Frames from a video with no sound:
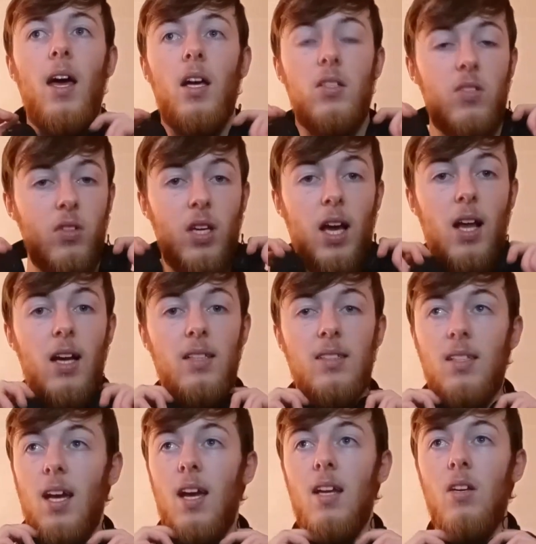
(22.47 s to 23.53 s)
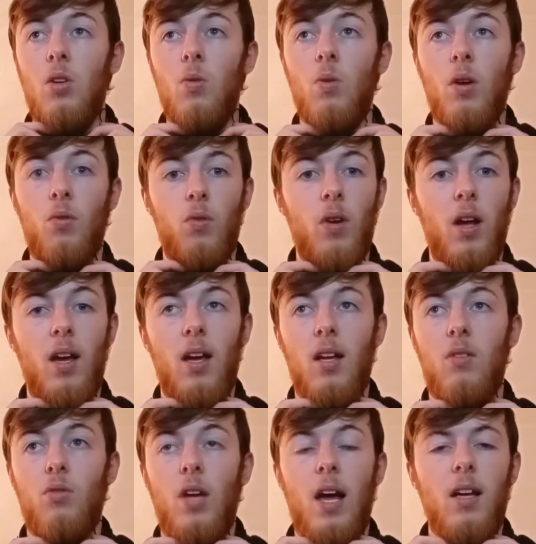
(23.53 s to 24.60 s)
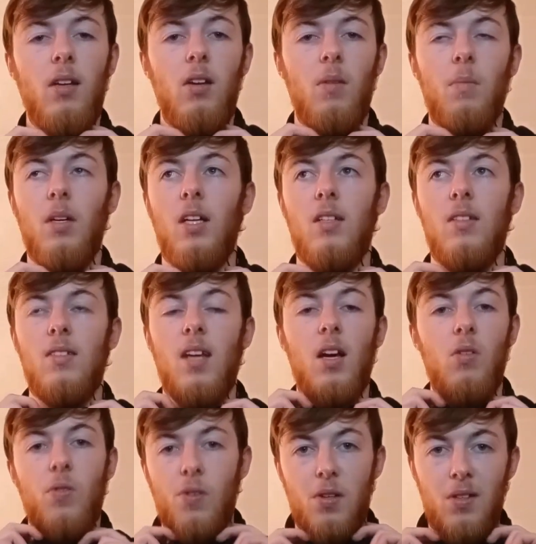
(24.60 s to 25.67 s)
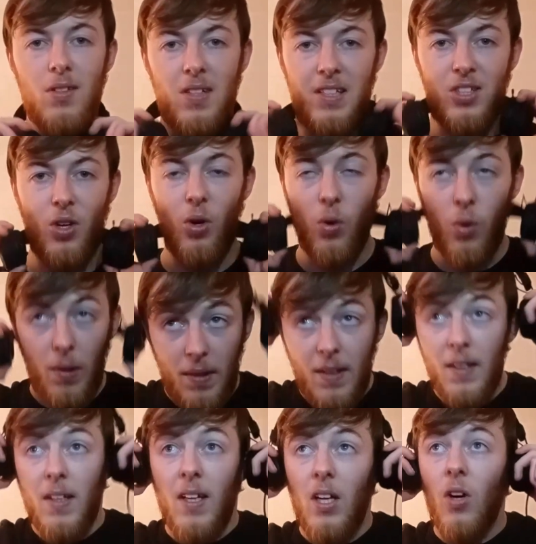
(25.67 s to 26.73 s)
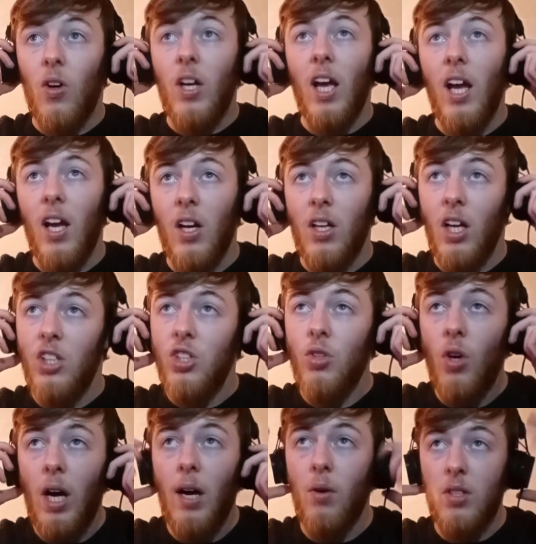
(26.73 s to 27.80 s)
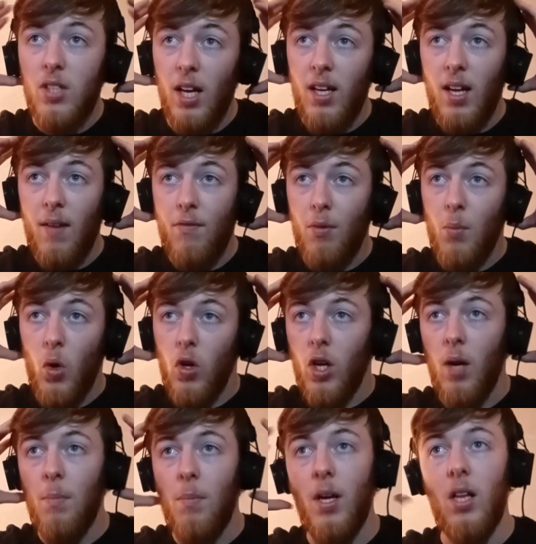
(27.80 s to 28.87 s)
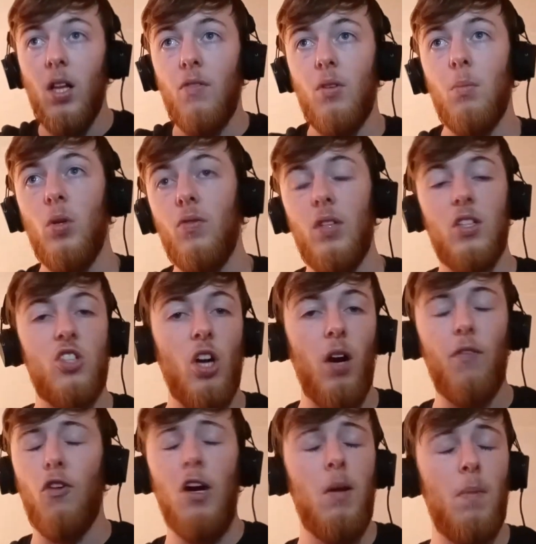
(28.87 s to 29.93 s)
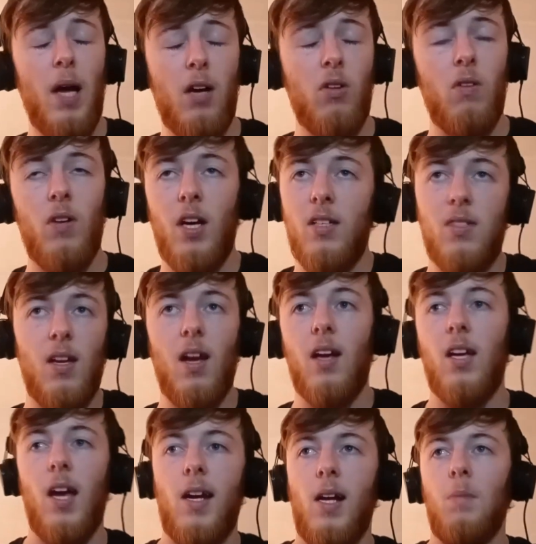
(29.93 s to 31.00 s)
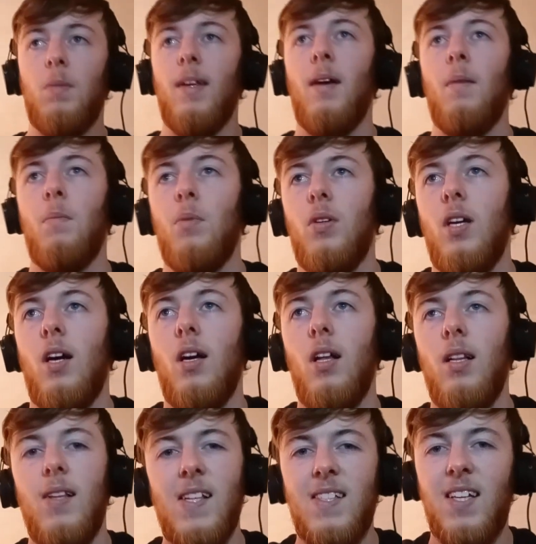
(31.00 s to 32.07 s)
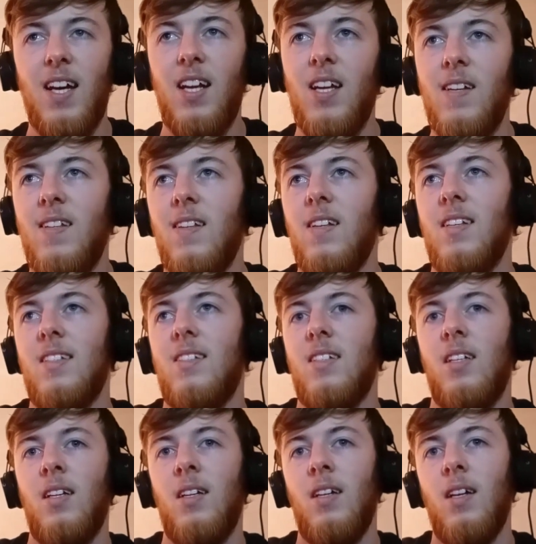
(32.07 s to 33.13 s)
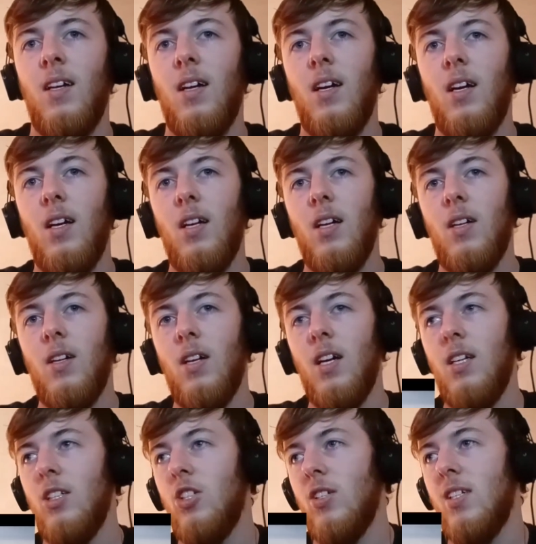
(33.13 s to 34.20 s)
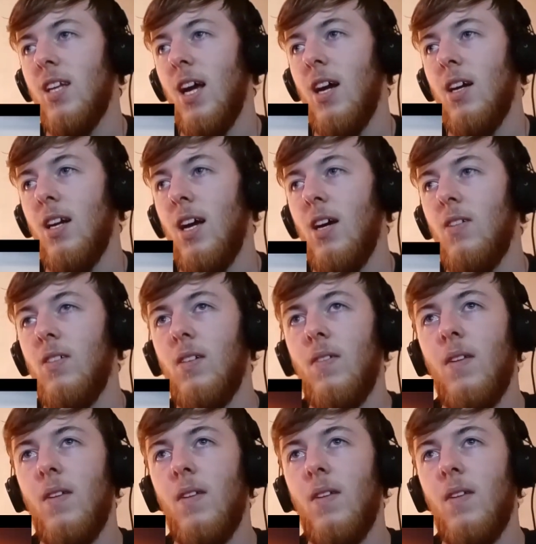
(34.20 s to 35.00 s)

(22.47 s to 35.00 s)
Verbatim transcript: so yeah, let's get into and react to them and get this out. Let's go. Okay, guys, you know how excited I am for Mortal Kombat. I love the movie. And sorry for any background noise. I can't help that. But yeah, let's get into this. Right, just starting now.